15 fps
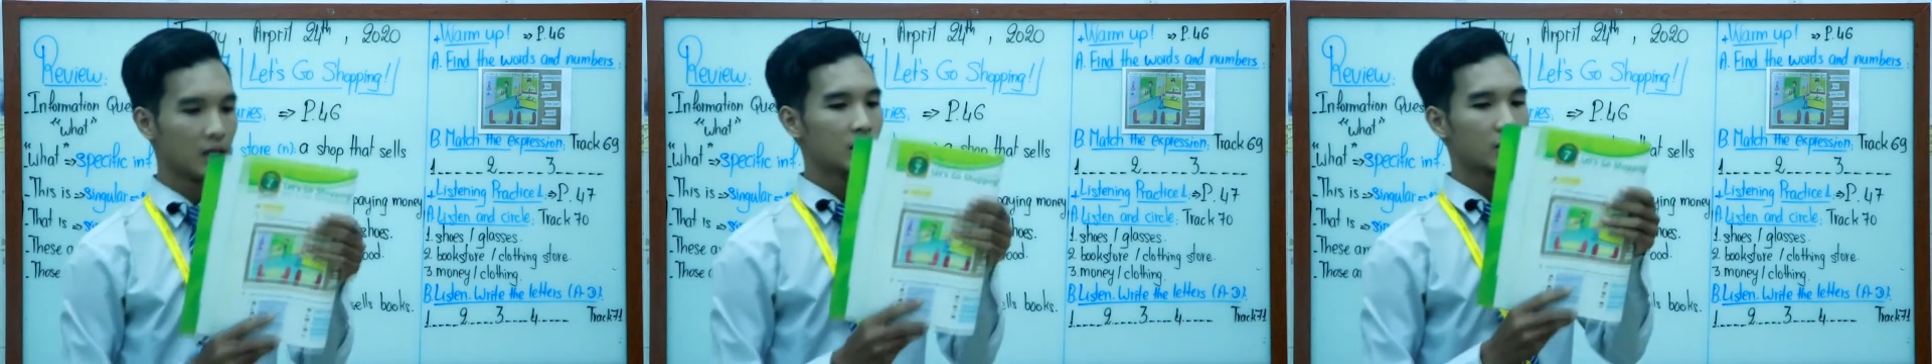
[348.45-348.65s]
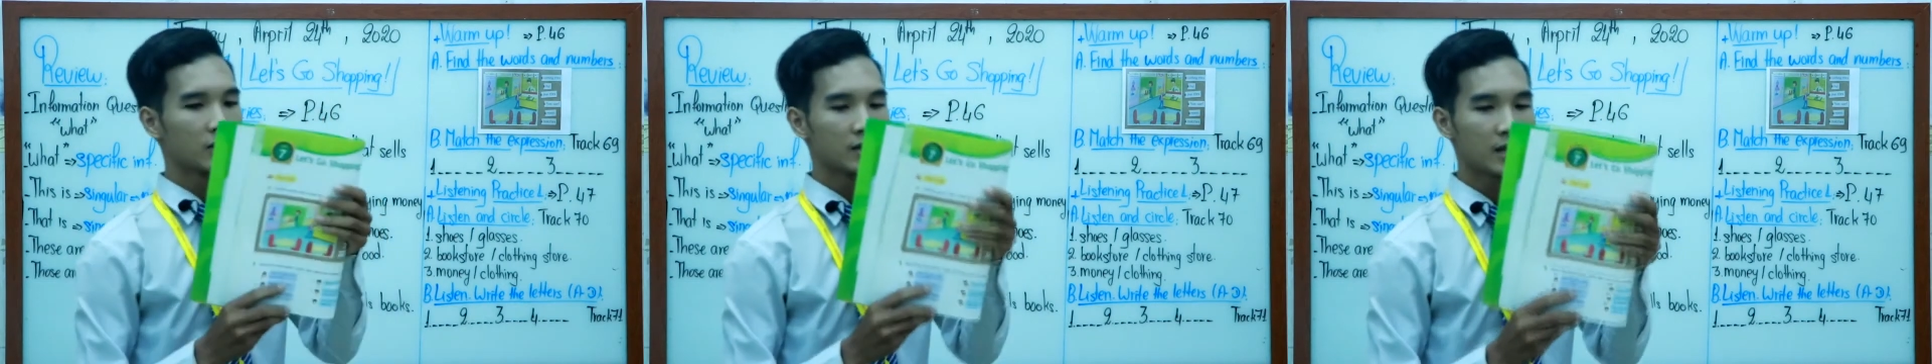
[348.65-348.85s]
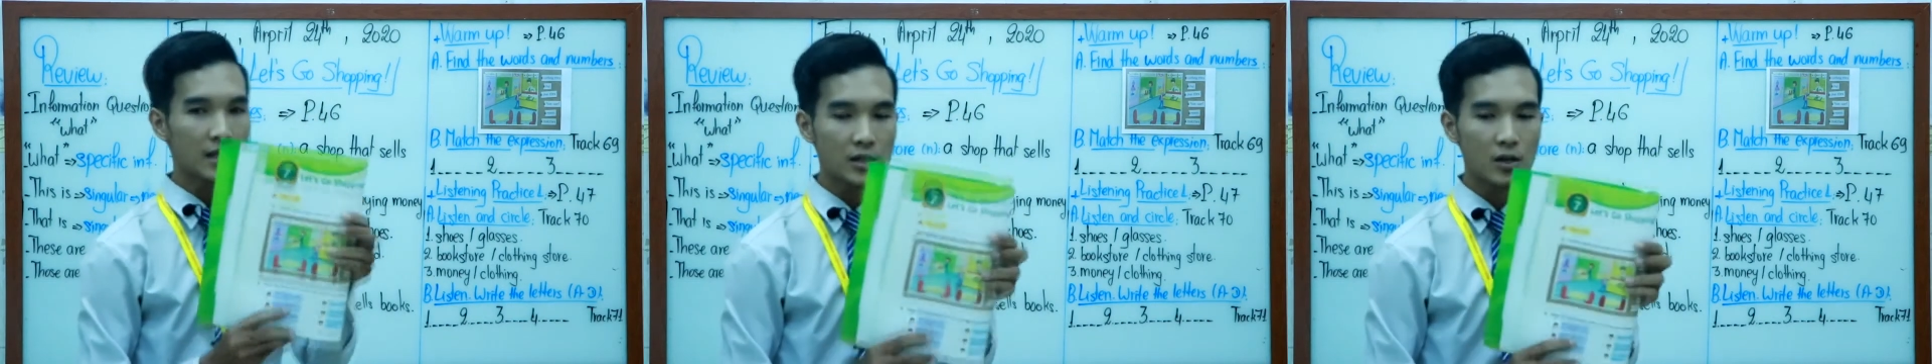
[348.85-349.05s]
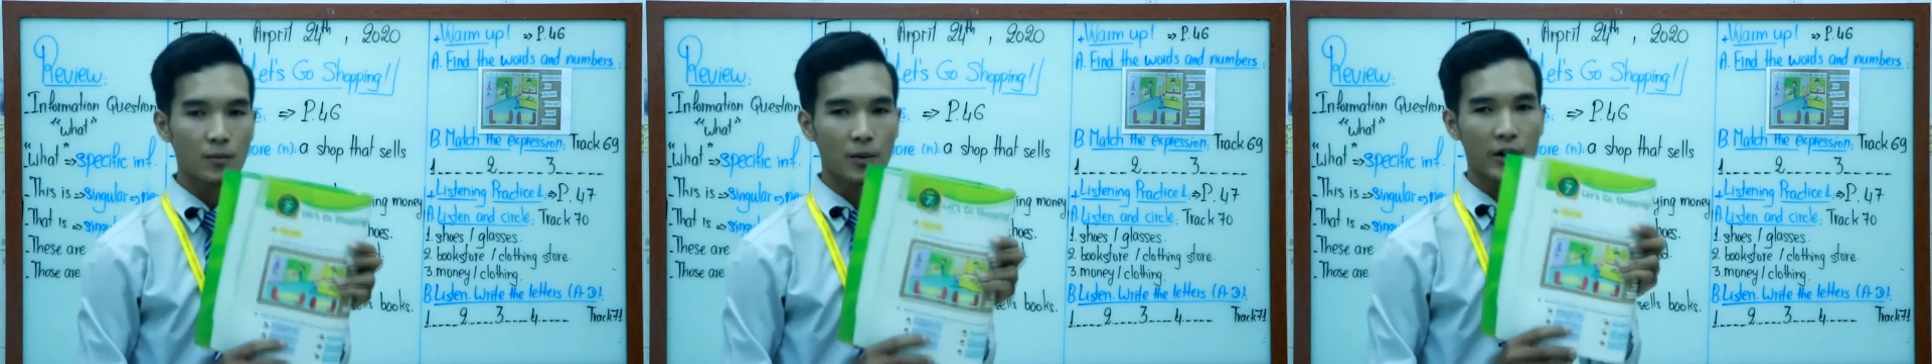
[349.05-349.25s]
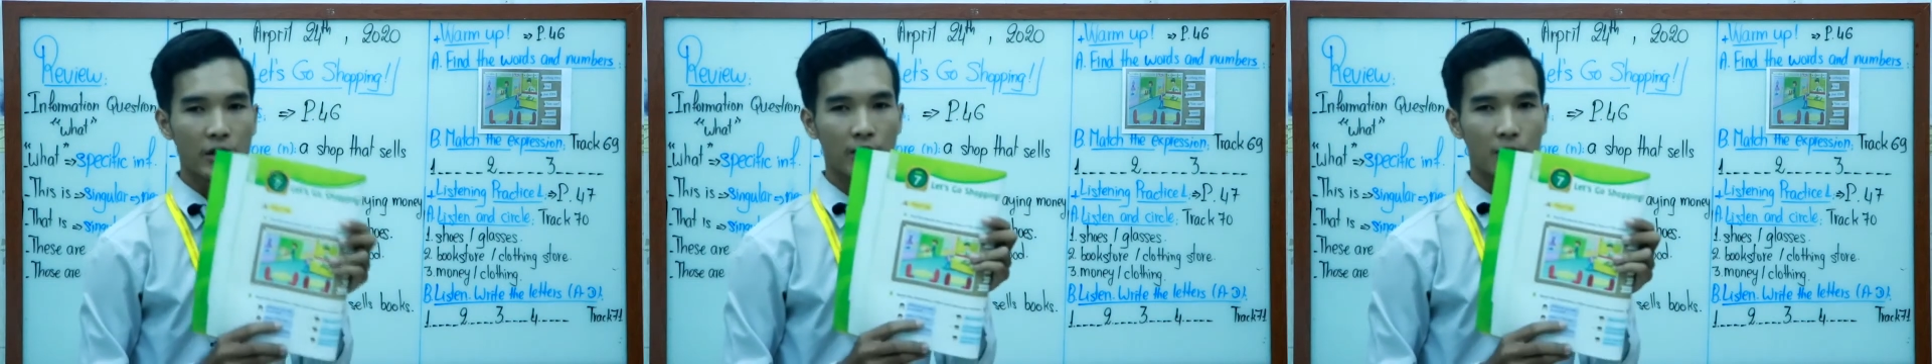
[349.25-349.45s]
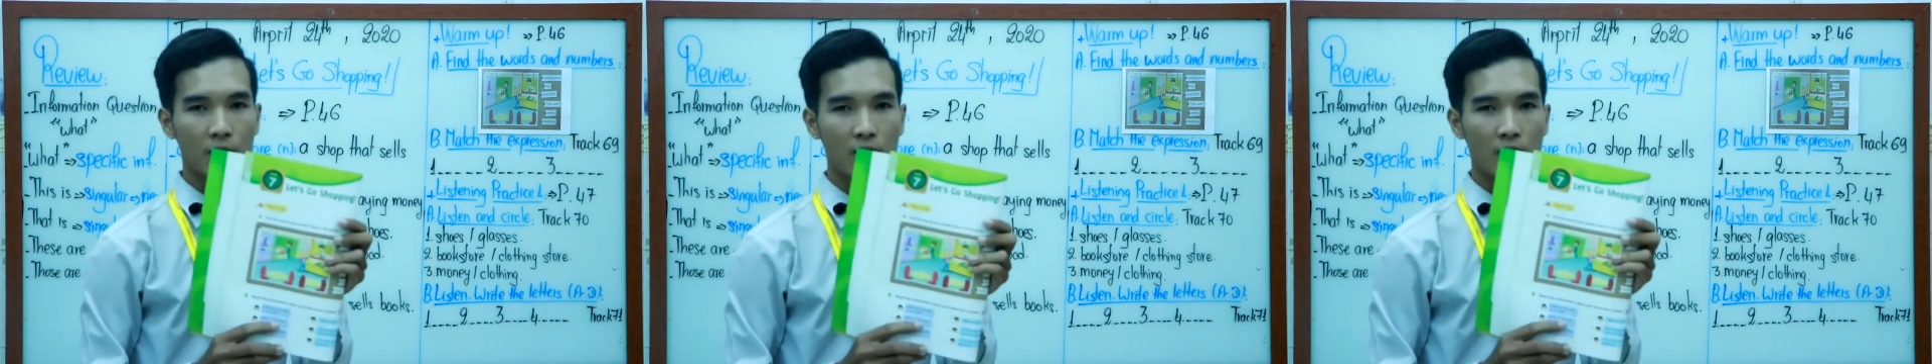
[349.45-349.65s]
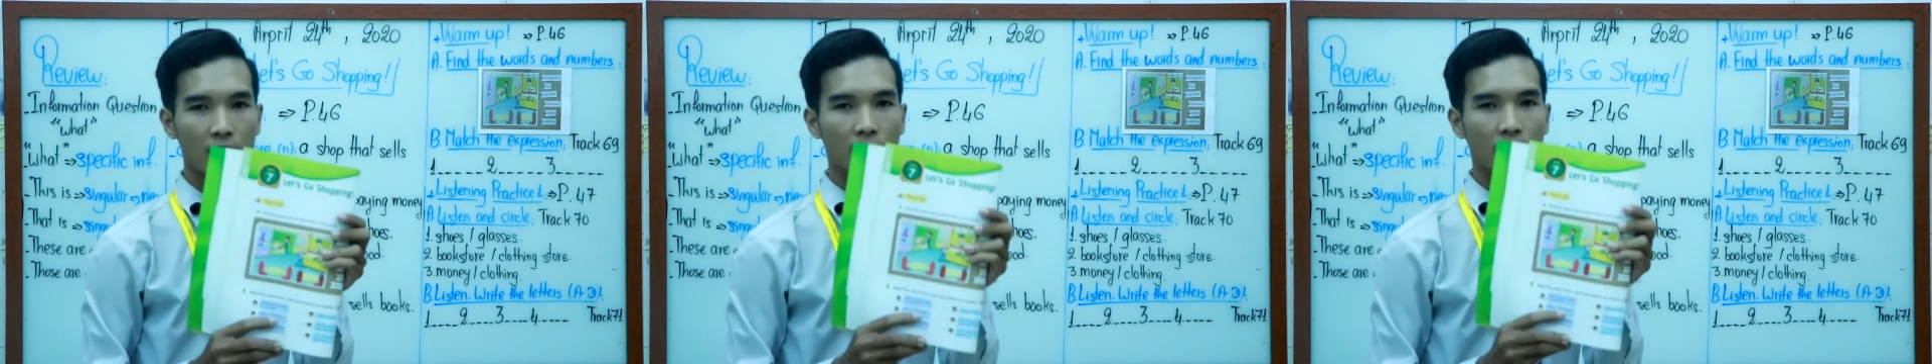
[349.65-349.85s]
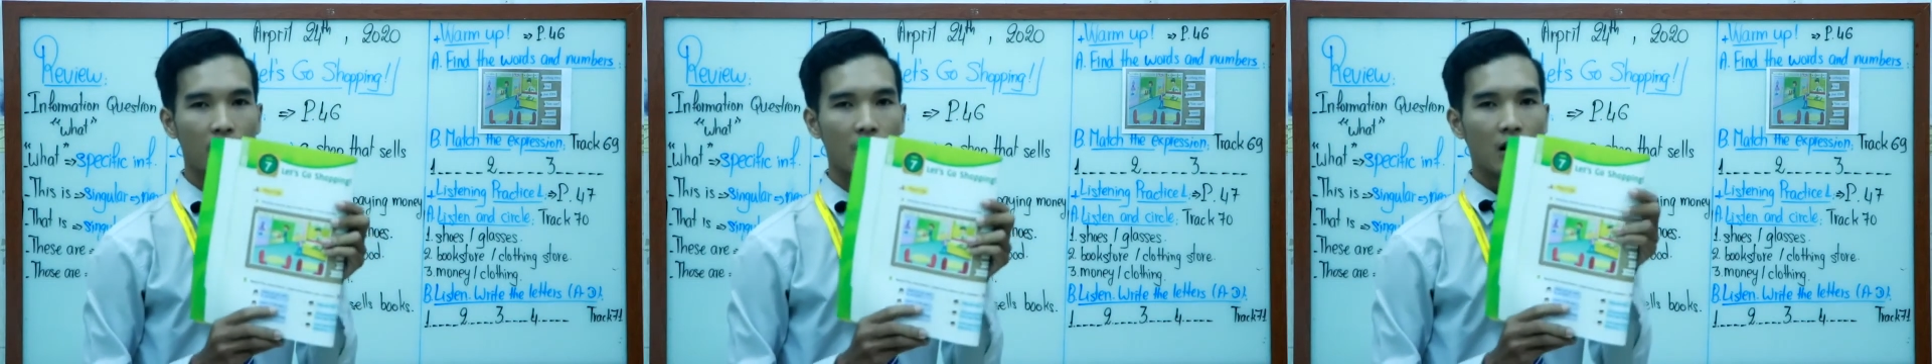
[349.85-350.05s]
So just open your
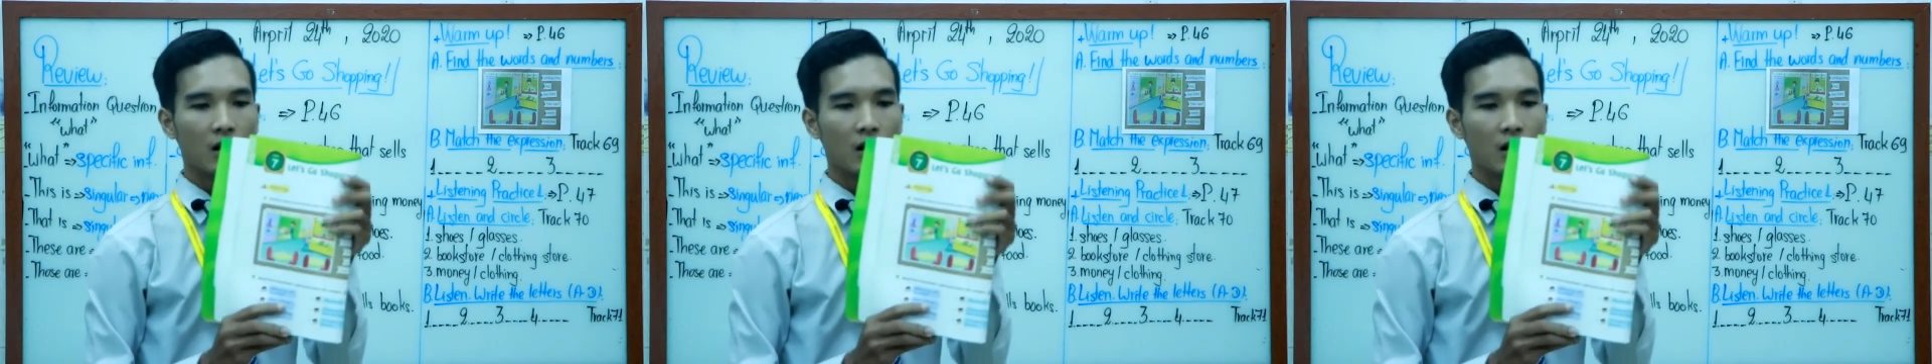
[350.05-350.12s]
book